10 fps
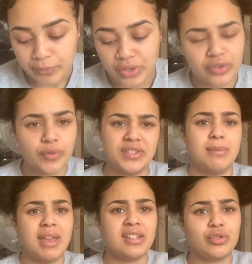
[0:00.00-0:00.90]
Just obviously
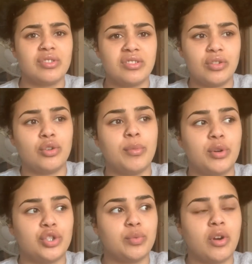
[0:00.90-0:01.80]
make sure it's secure
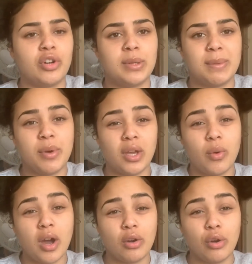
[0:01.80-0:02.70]
because you are going to be putting quite a